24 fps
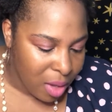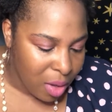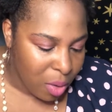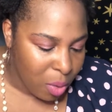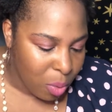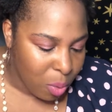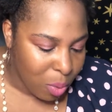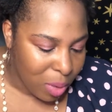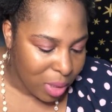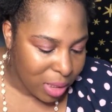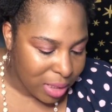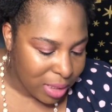
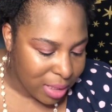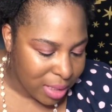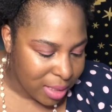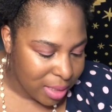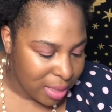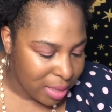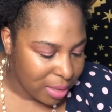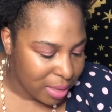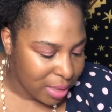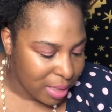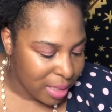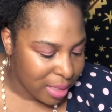
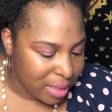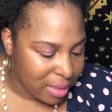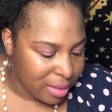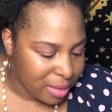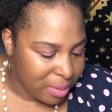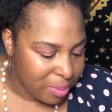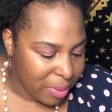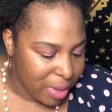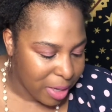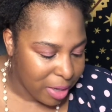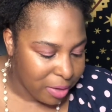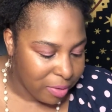Once she has the
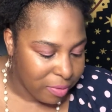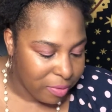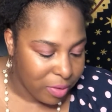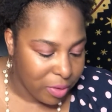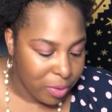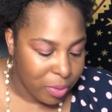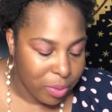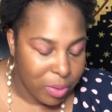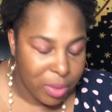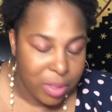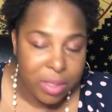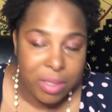power of the
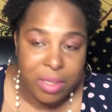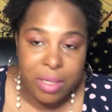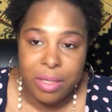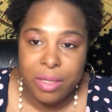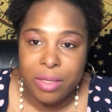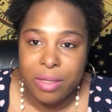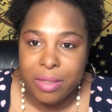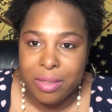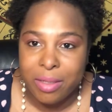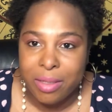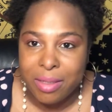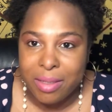courts on
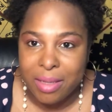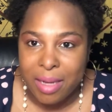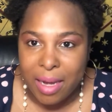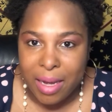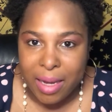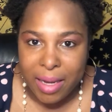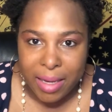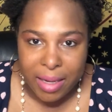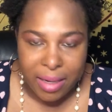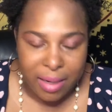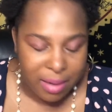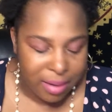her
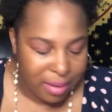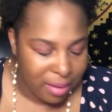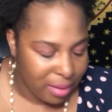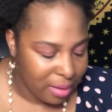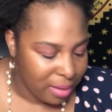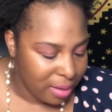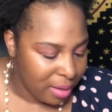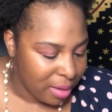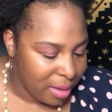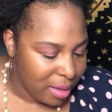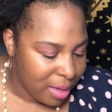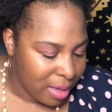side,
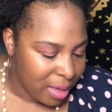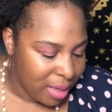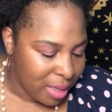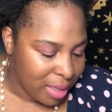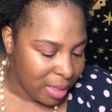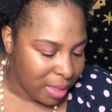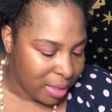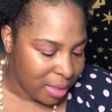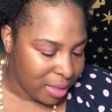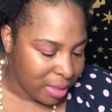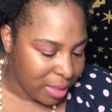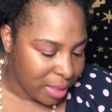
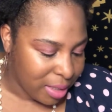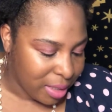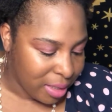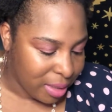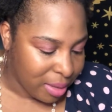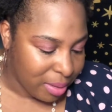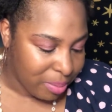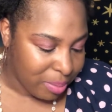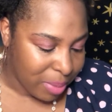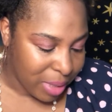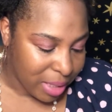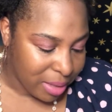
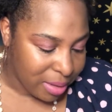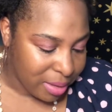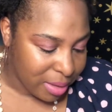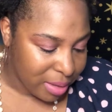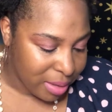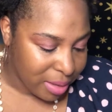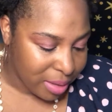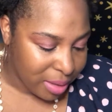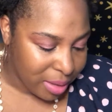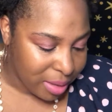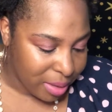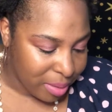she
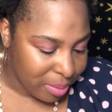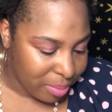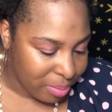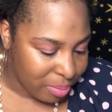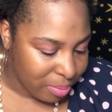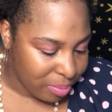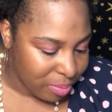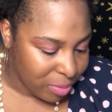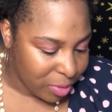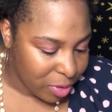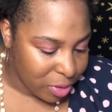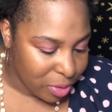basically
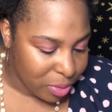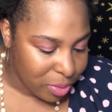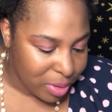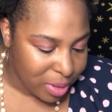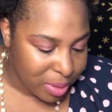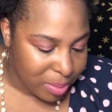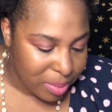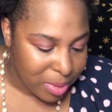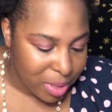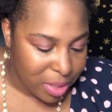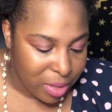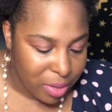shows
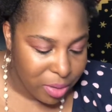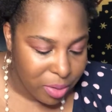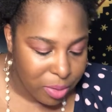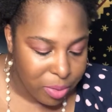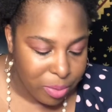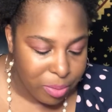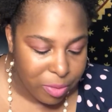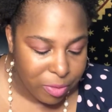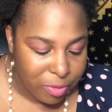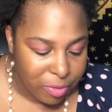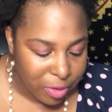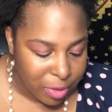up to the
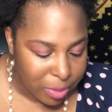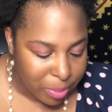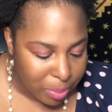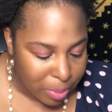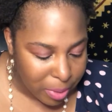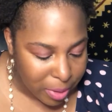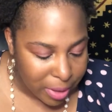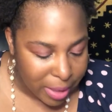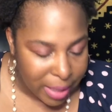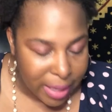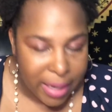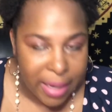home of her
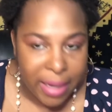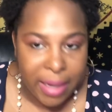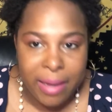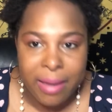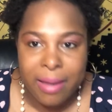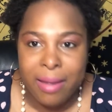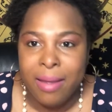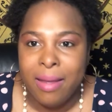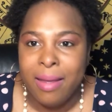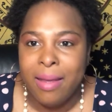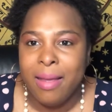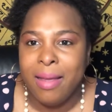prey,
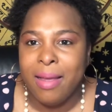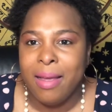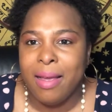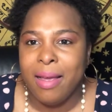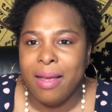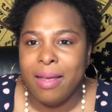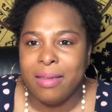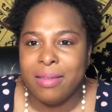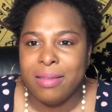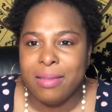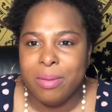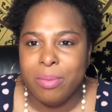
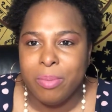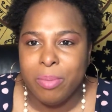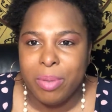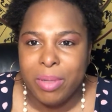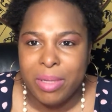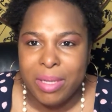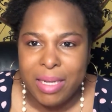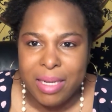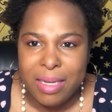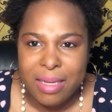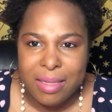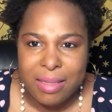has them
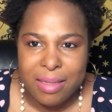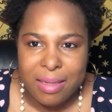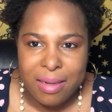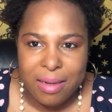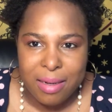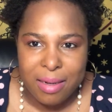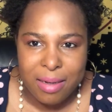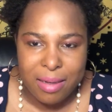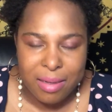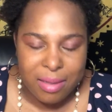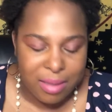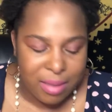placed in
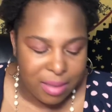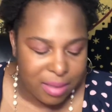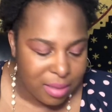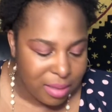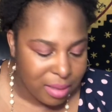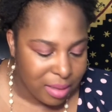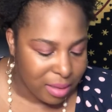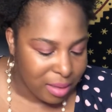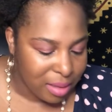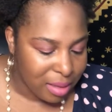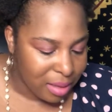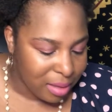an
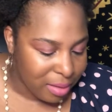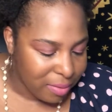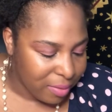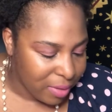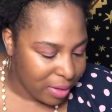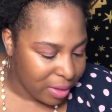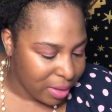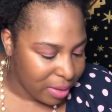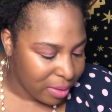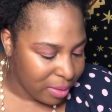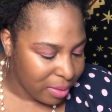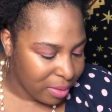assisted
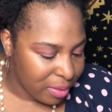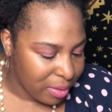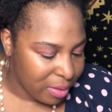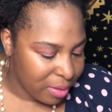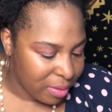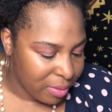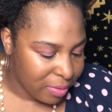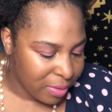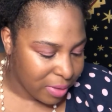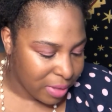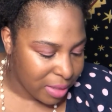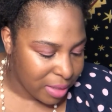living
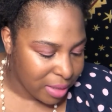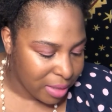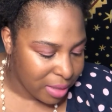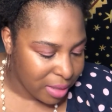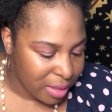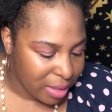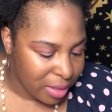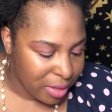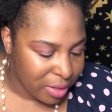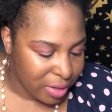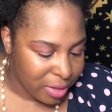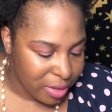
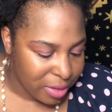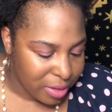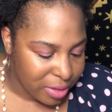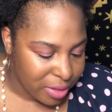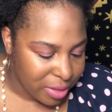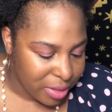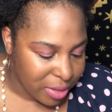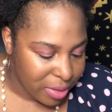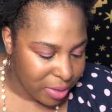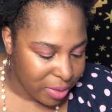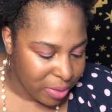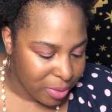facility or
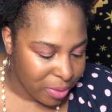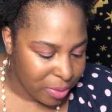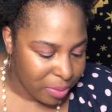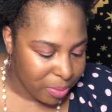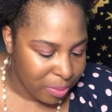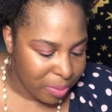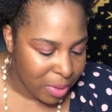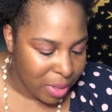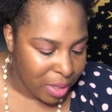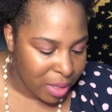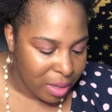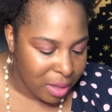nursing home
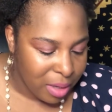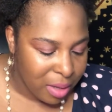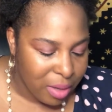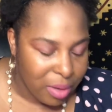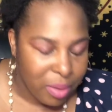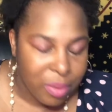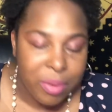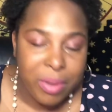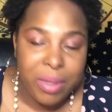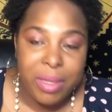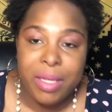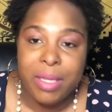
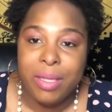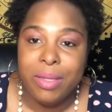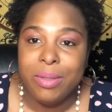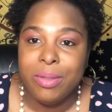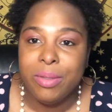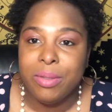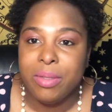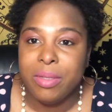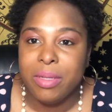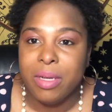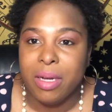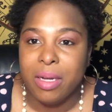where they
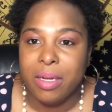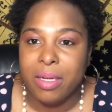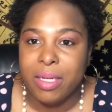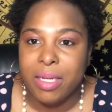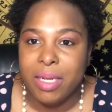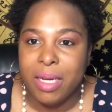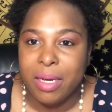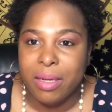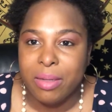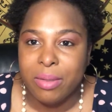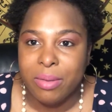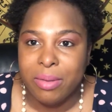lose
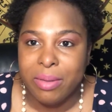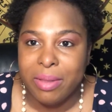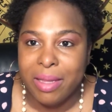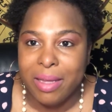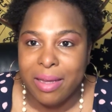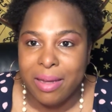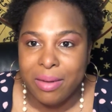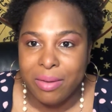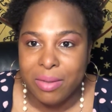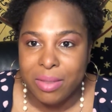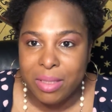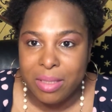contact with
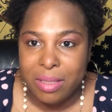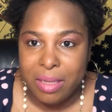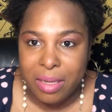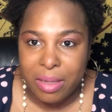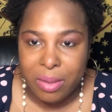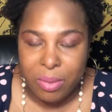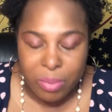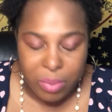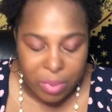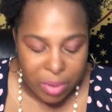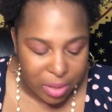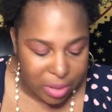the outside
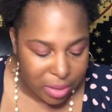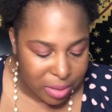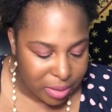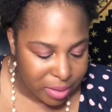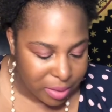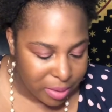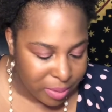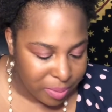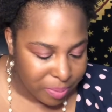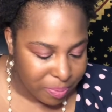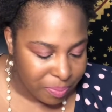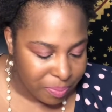world.